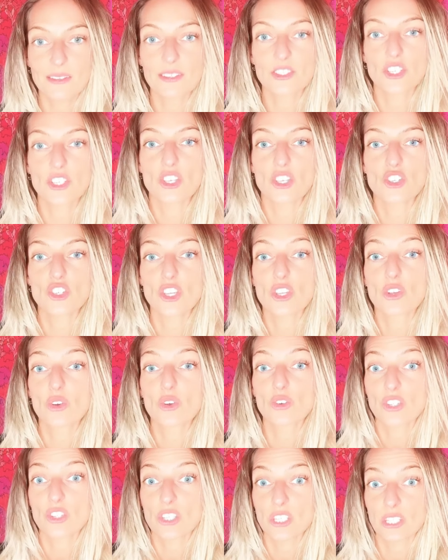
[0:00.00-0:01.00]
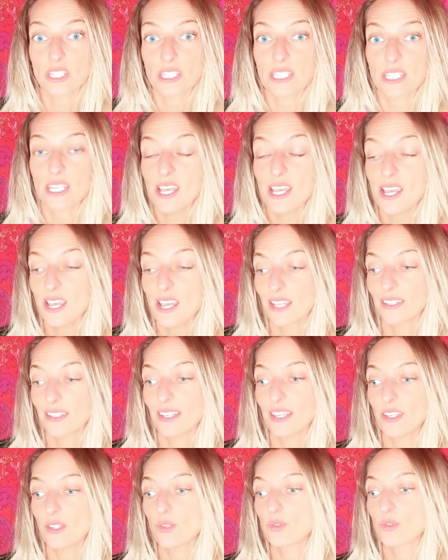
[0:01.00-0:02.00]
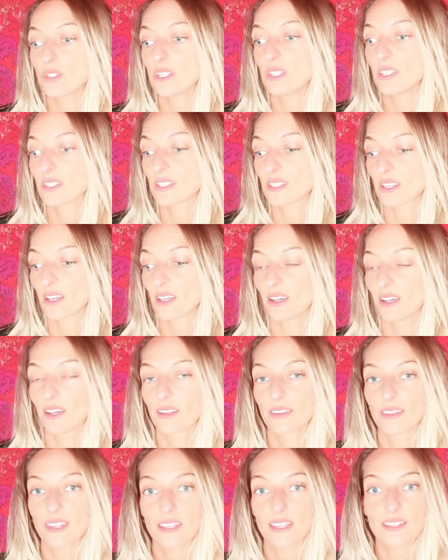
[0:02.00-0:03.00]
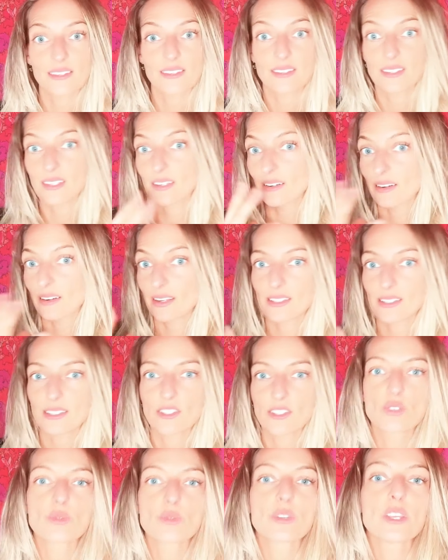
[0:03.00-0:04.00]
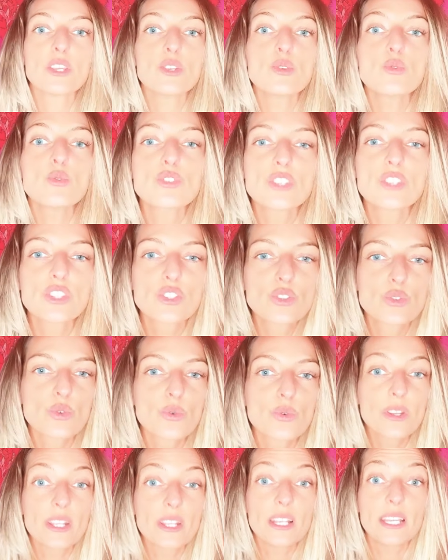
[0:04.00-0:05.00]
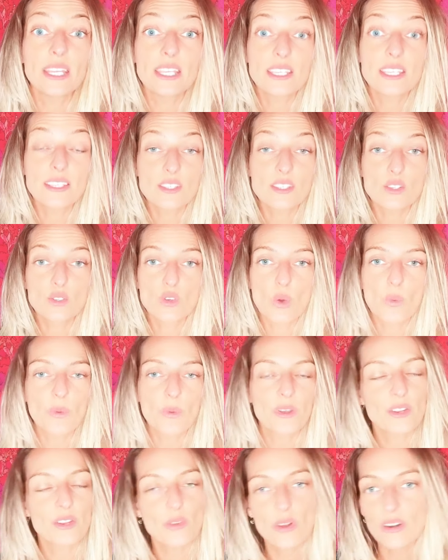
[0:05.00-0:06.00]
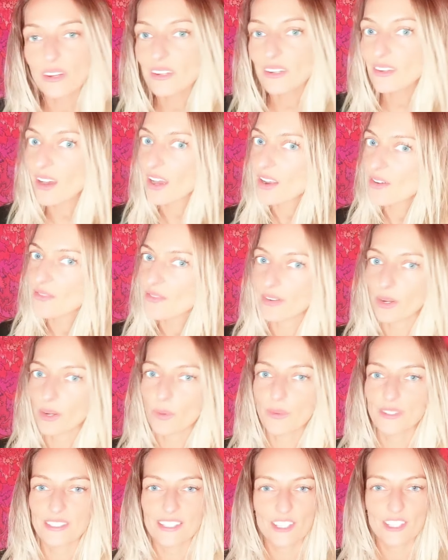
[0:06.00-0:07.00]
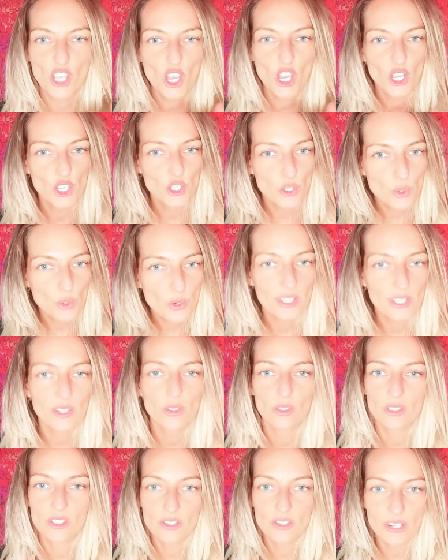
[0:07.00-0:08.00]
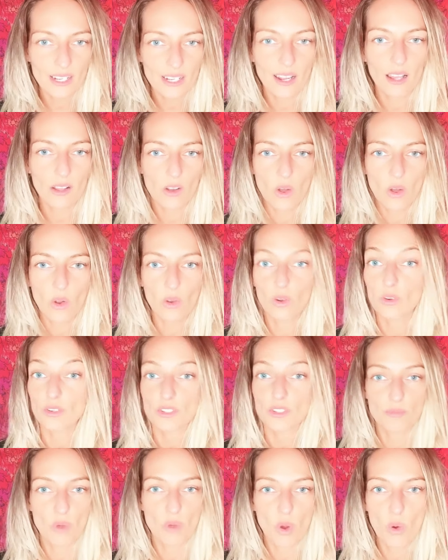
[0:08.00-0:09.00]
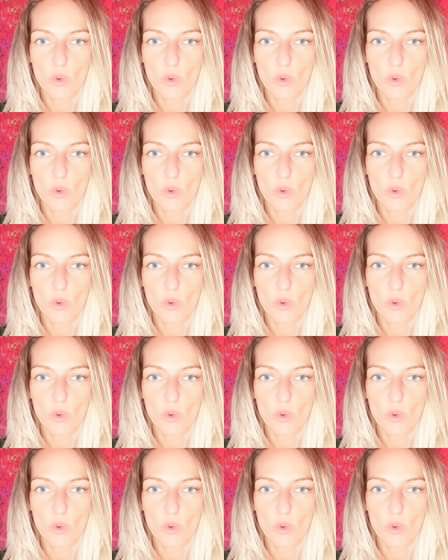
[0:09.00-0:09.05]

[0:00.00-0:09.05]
changing consciousness they use these uh, things cigarettes and so they use it to release you know when you are in higher frequencies you cannot drink alcohol or smoke